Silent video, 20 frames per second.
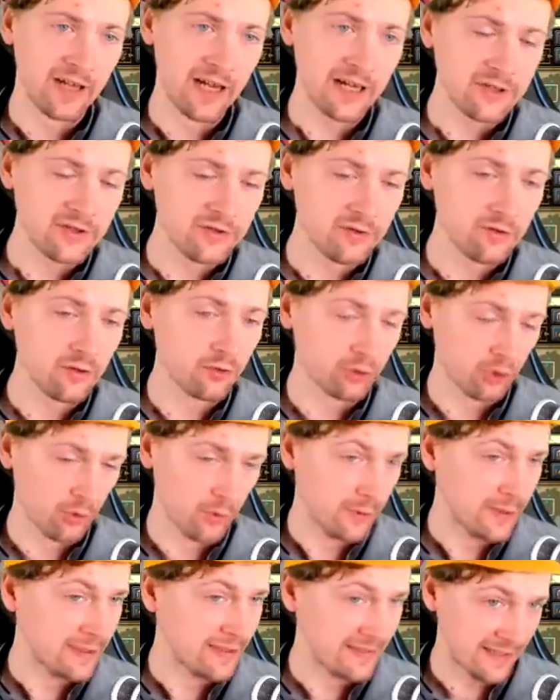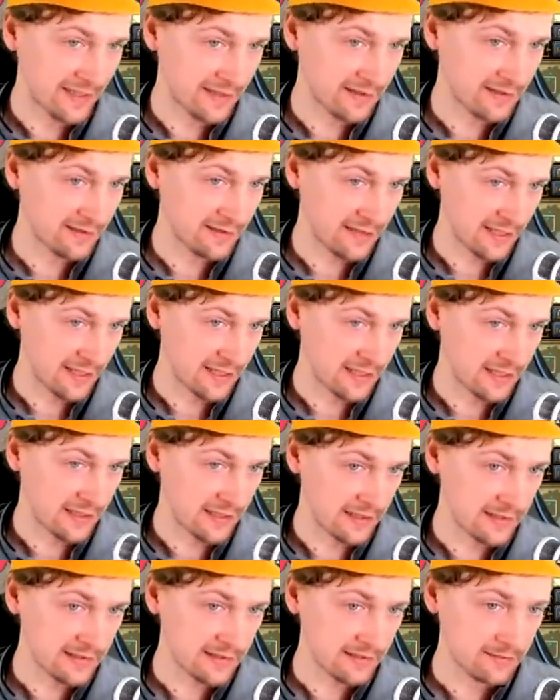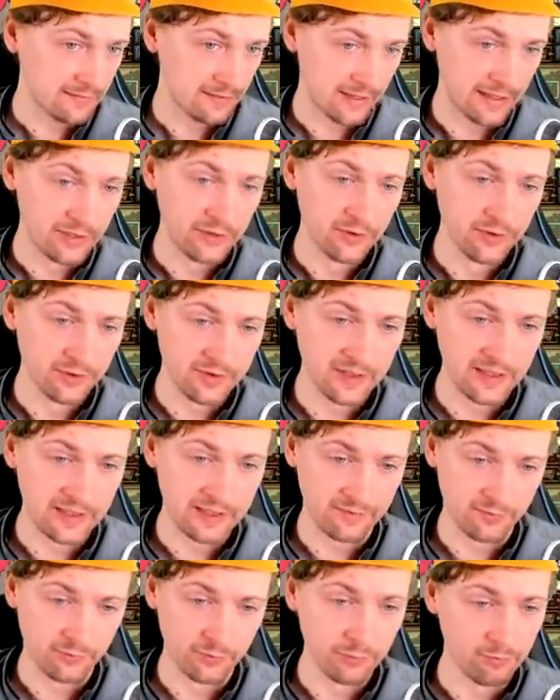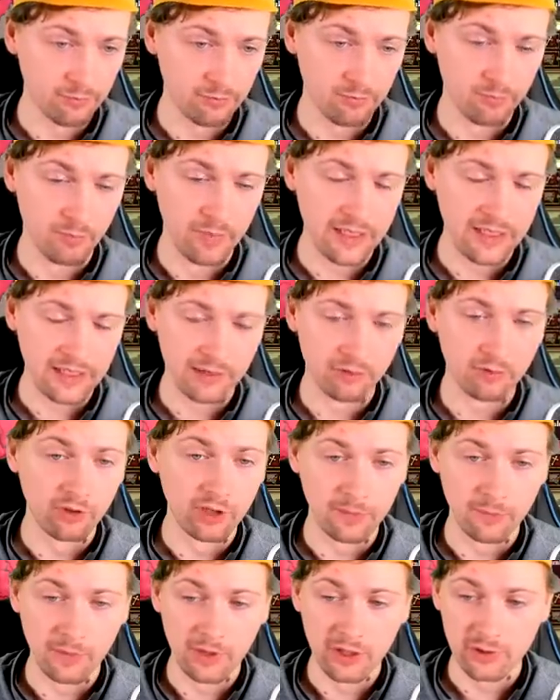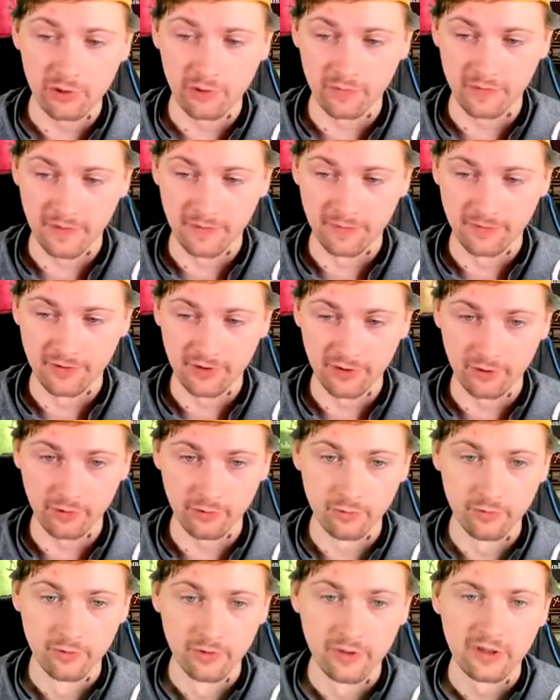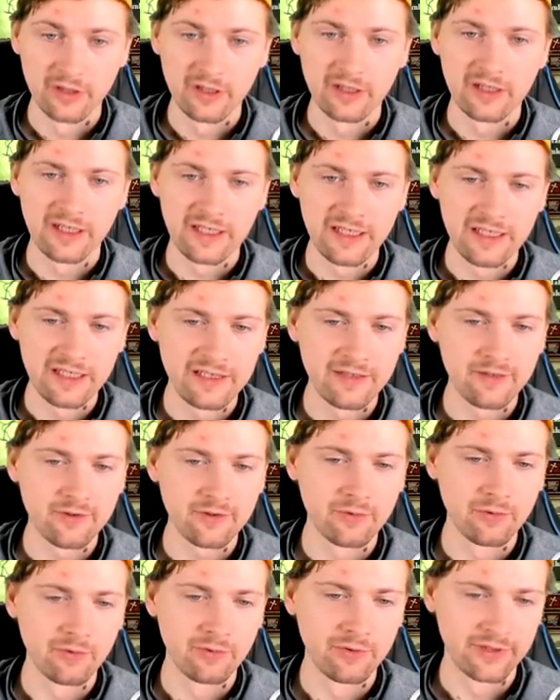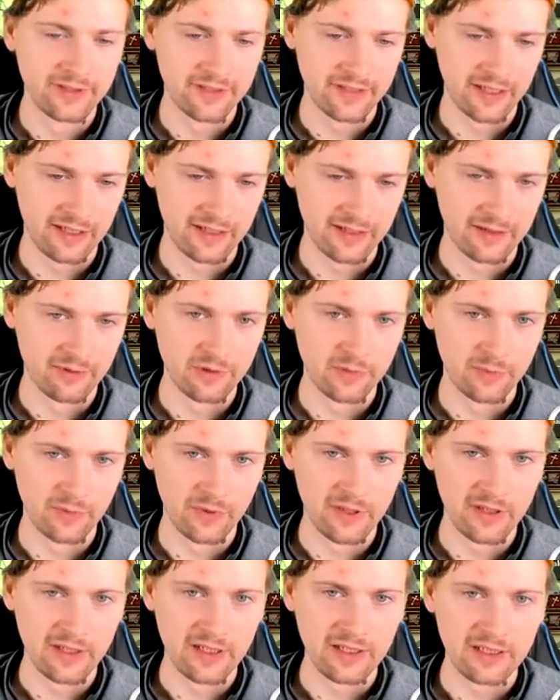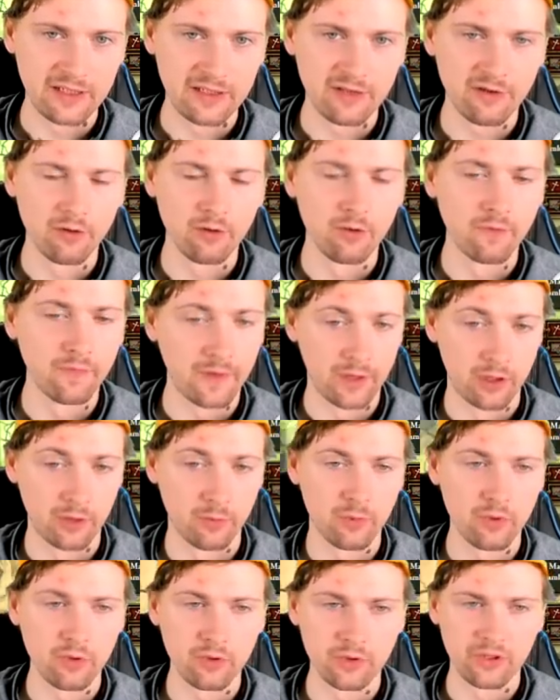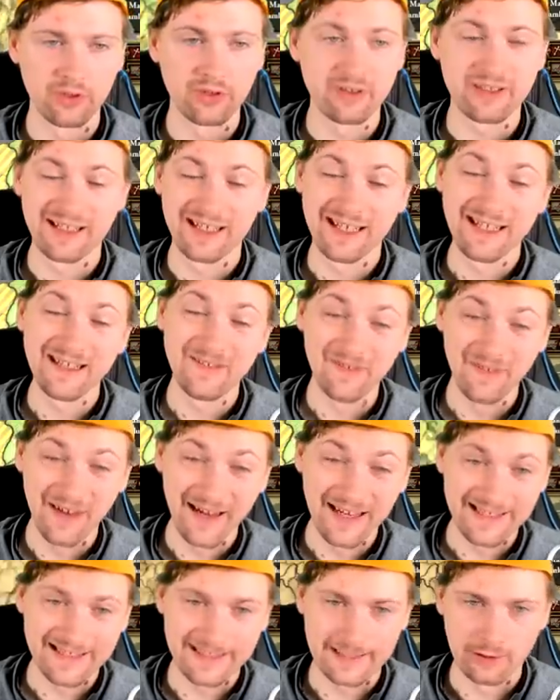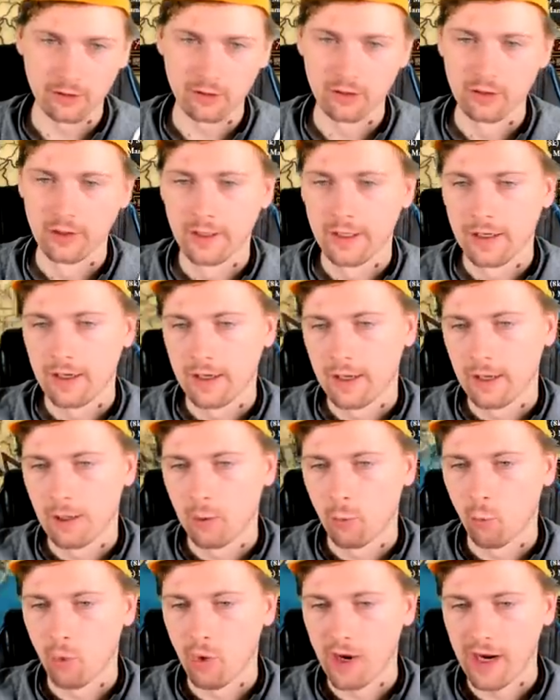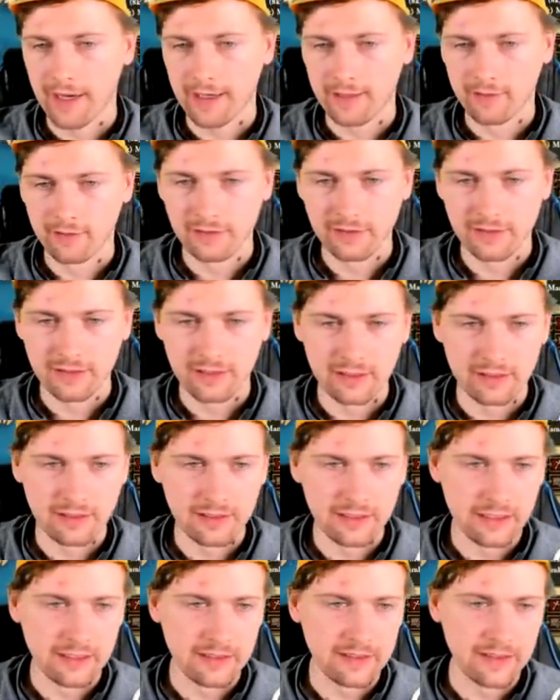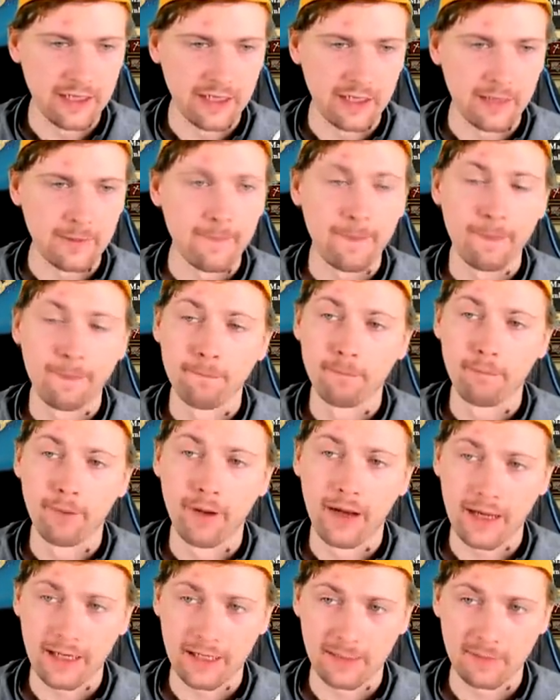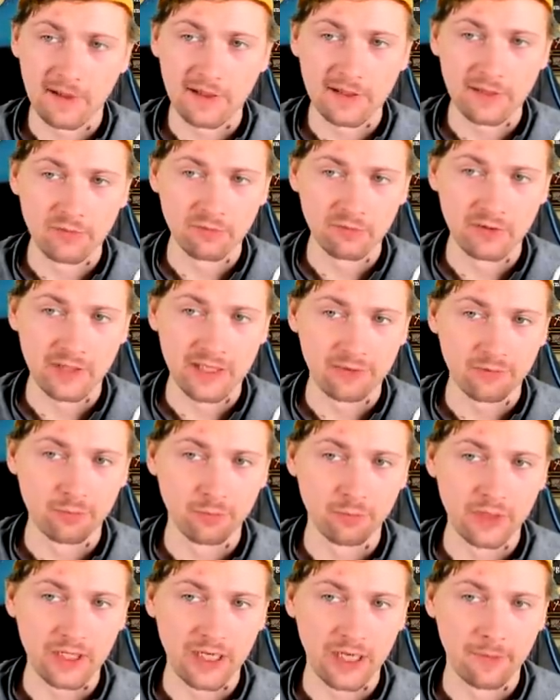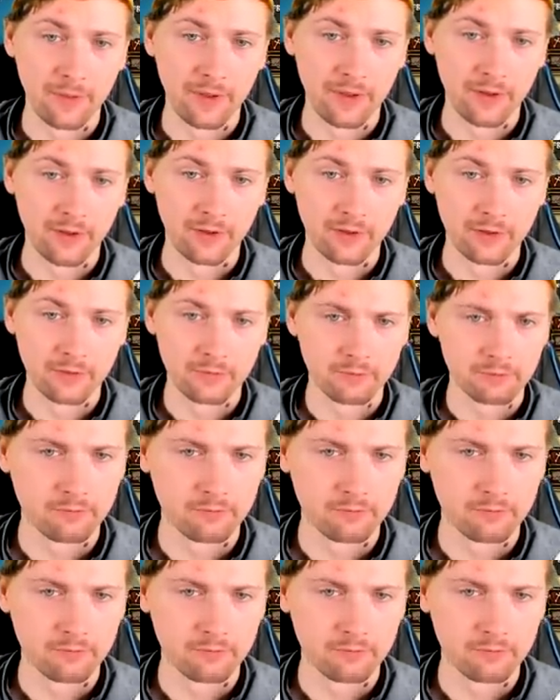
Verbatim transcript: Actually, Ottomans started liking us. I used this to make a royal marriage with them, so institution will start now spreading in all of our borders and faster, while in India, Bahmanis would like to become our